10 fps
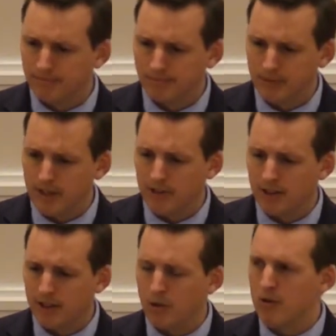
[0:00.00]
We have
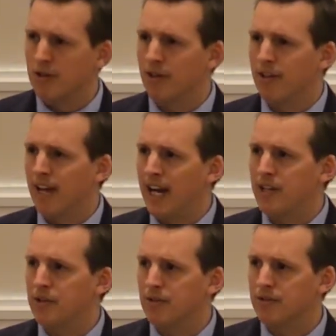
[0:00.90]
a course on
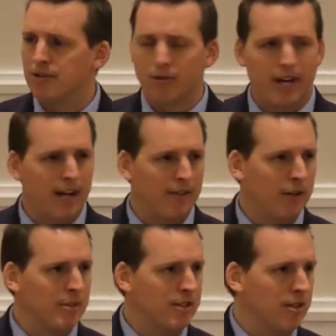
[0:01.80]
angels. No doubt a very
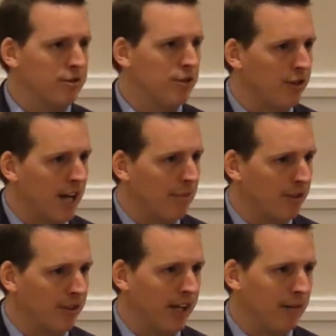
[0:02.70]
misunderstood topic
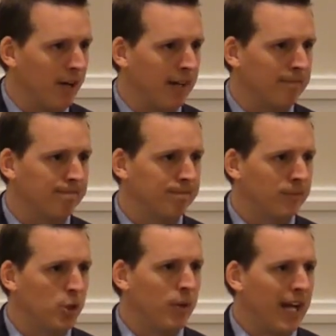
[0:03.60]
today, right?
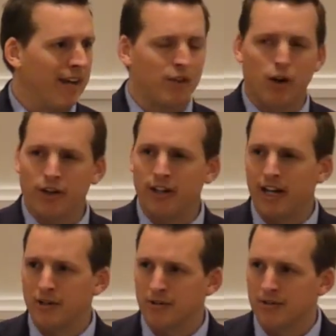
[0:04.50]
Do we have guardian
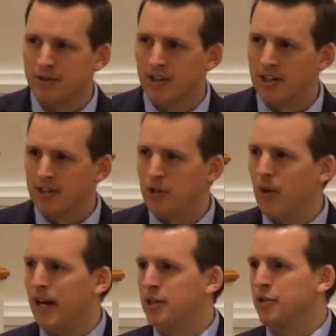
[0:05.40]
angels? Do
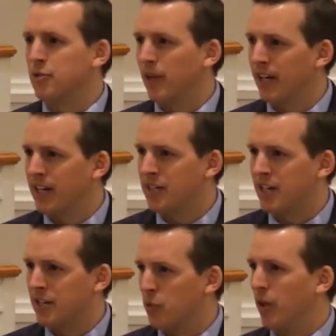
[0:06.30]
angels really
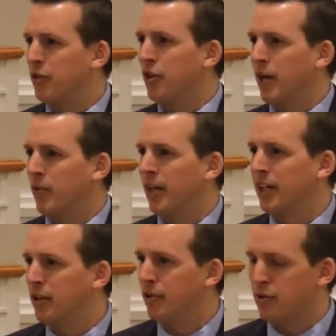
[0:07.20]
exist? What do they really
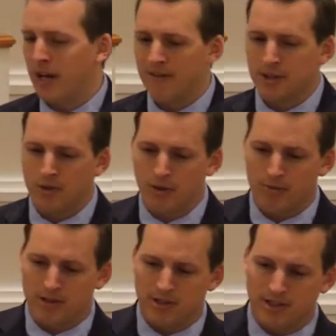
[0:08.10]
do? Travis
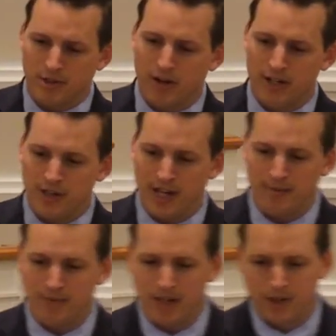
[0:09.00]
Quartermas does a great
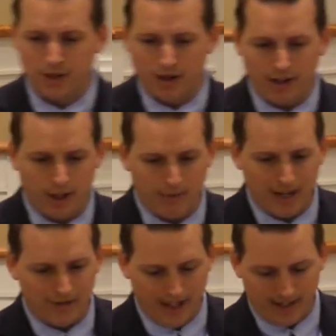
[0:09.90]
job talking
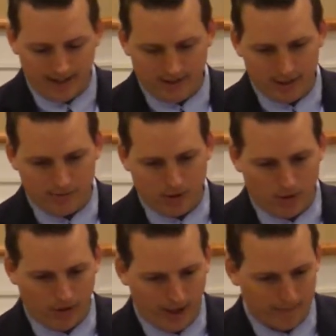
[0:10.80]
about that in this
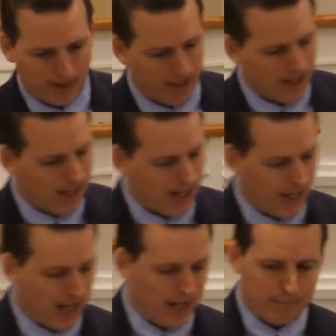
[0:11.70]
program.
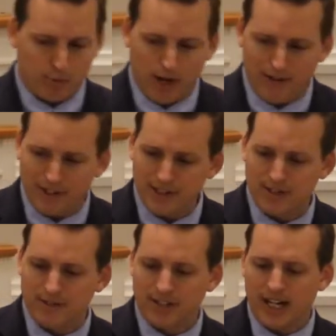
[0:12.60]
Providence
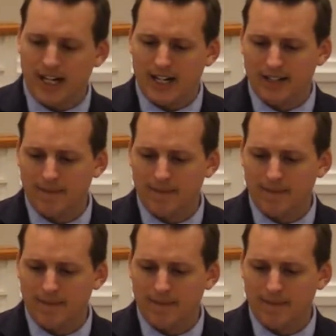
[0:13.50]
of God.